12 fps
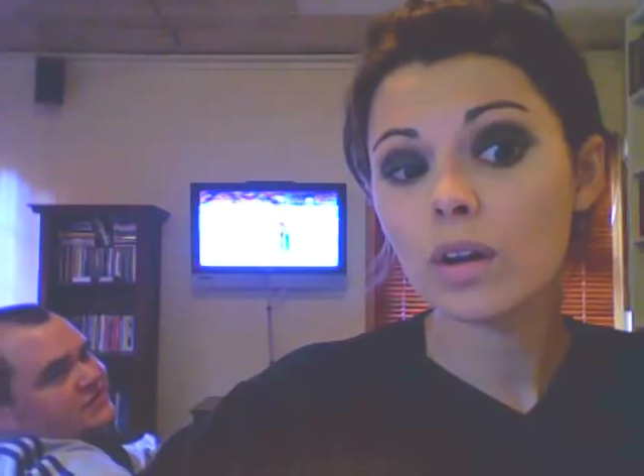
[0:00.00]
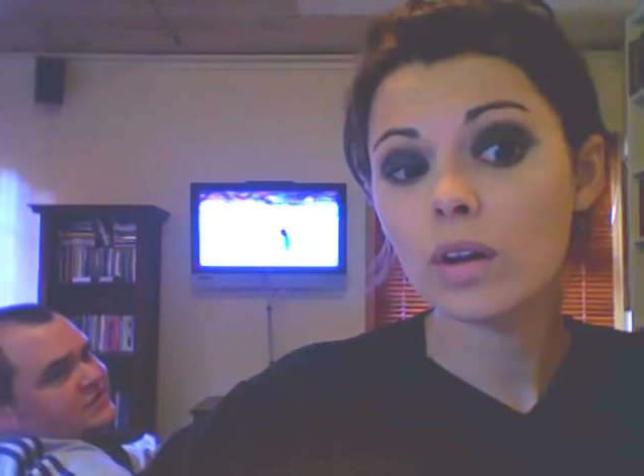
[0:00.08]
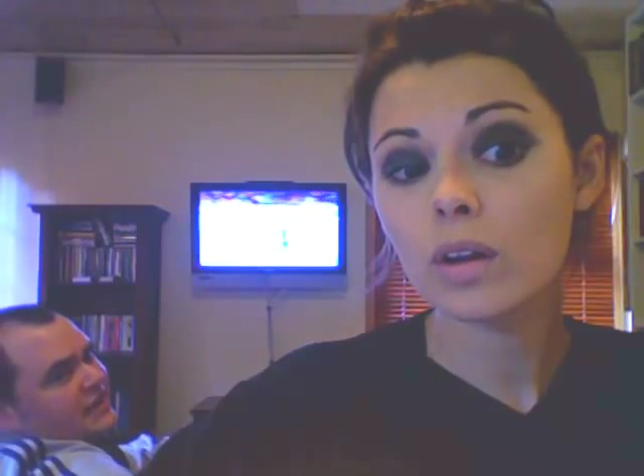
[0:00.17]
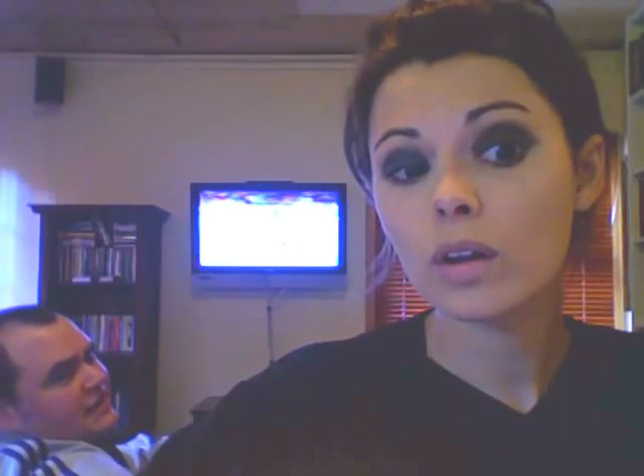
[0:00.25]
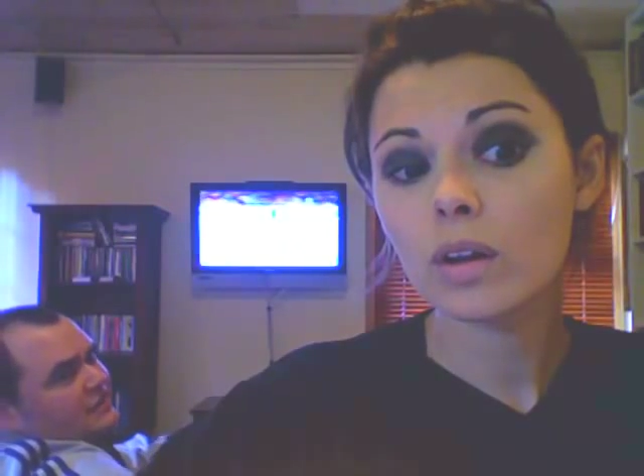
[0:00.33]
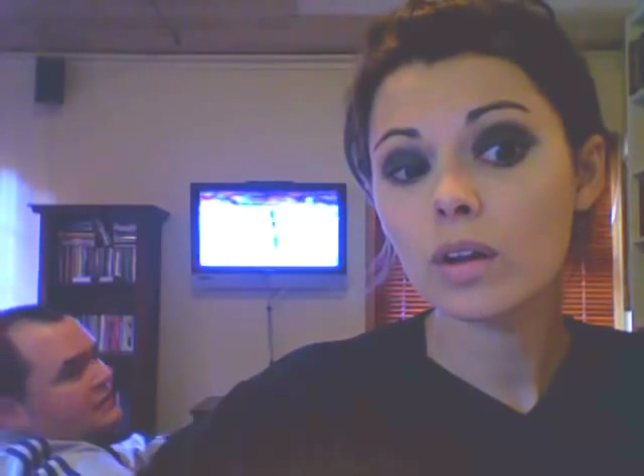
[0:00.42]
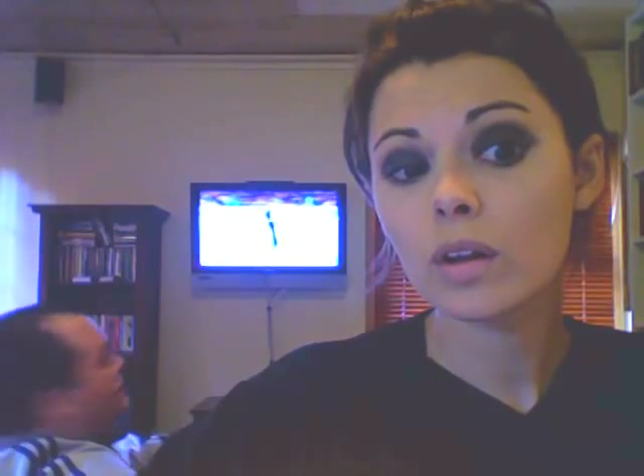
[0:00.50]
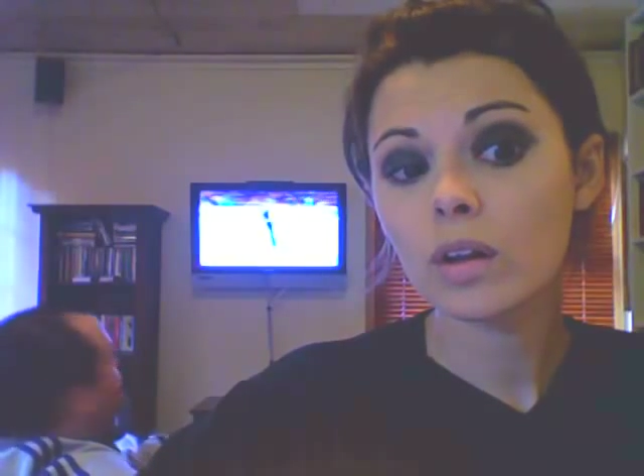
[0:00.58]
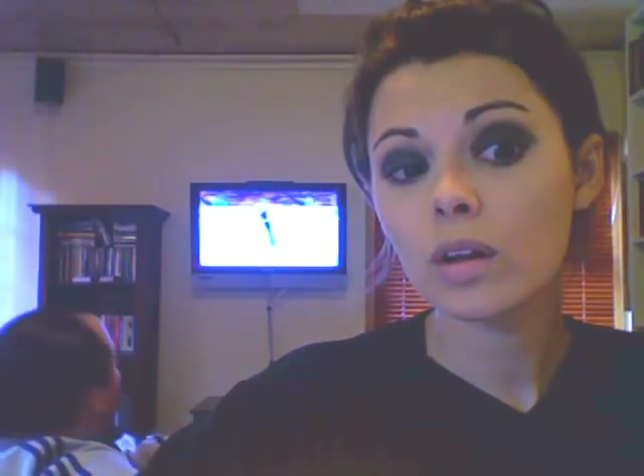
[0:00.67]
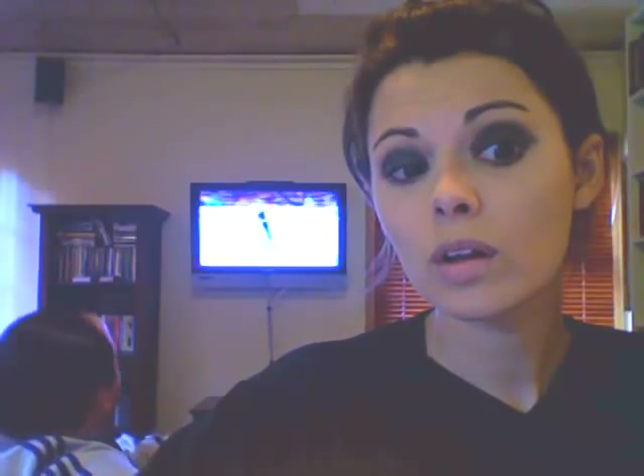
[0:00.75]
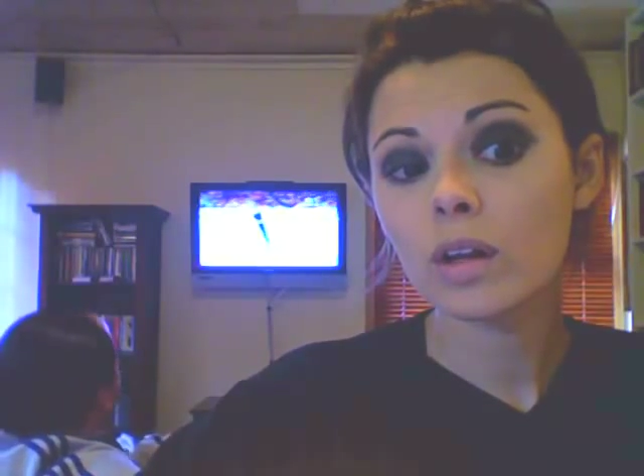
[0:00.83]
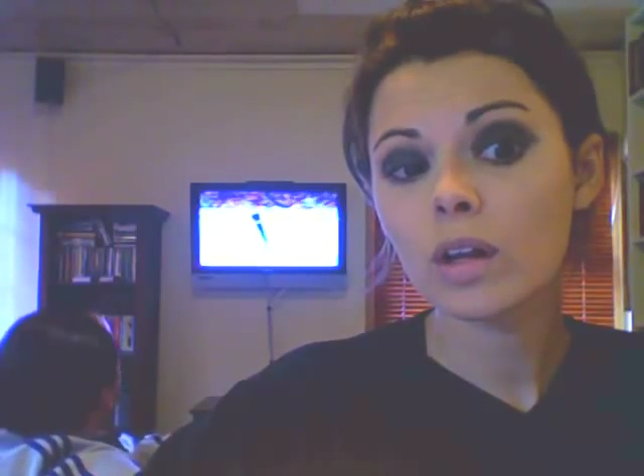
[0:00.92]
skating. Can you
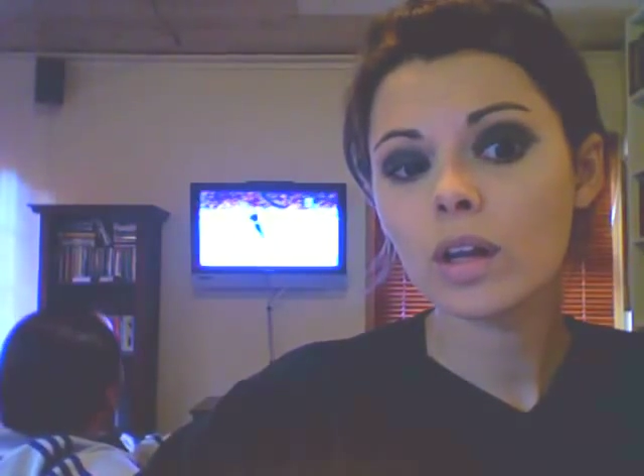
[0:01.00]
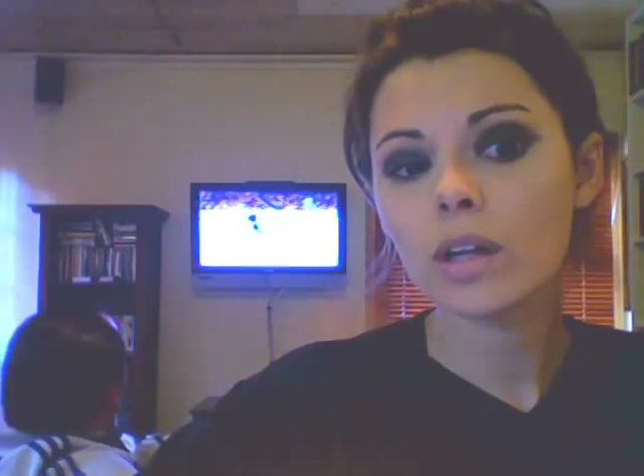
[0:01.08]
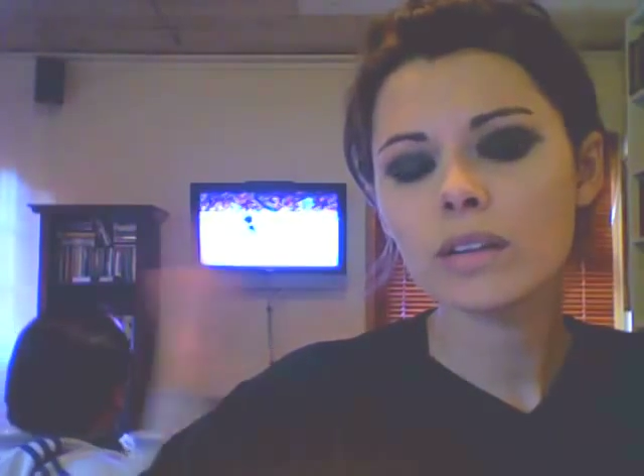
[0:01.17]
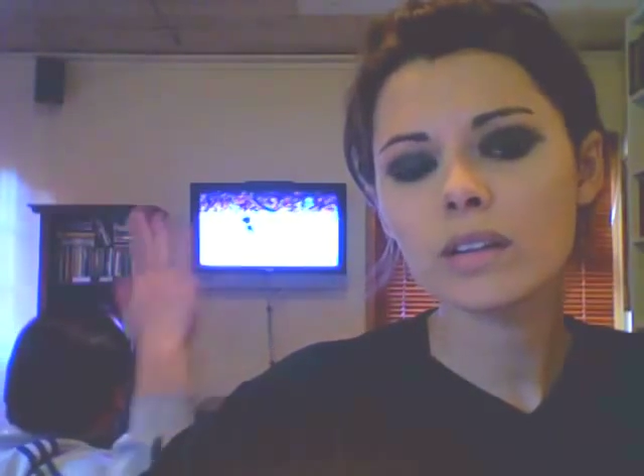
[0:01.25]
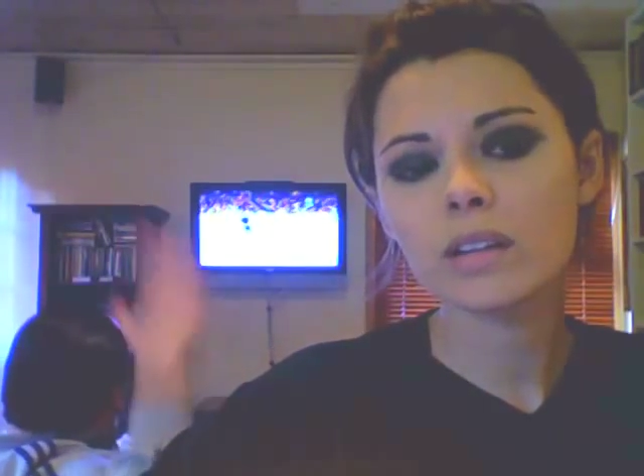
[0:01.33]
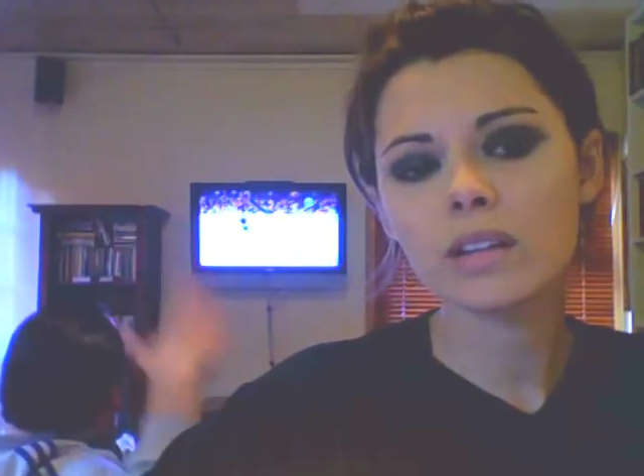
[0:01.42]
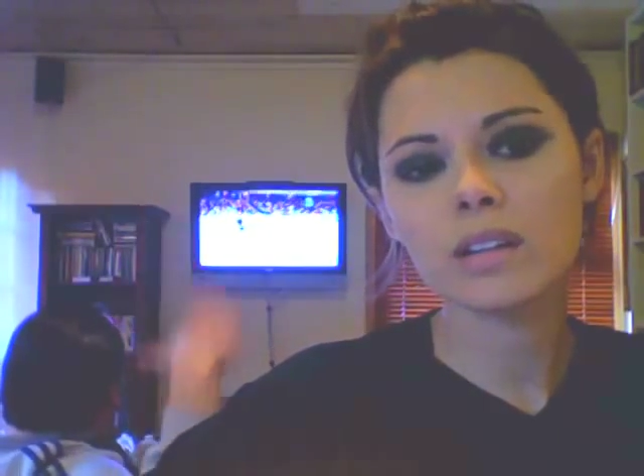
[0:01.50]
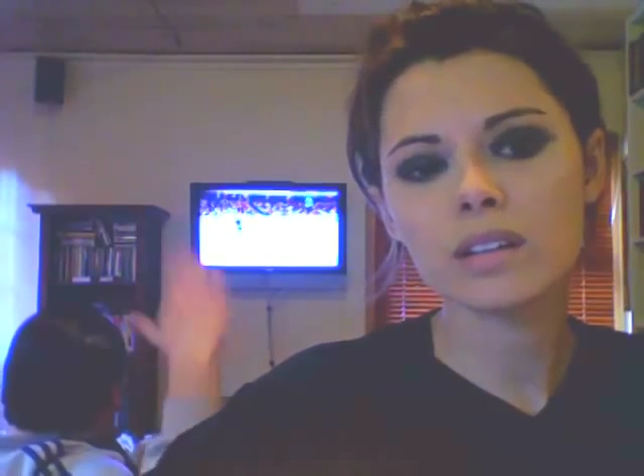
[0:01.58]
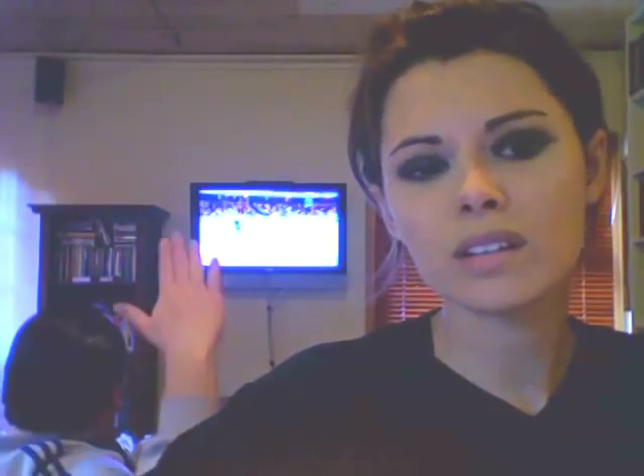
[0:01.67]
settle me down?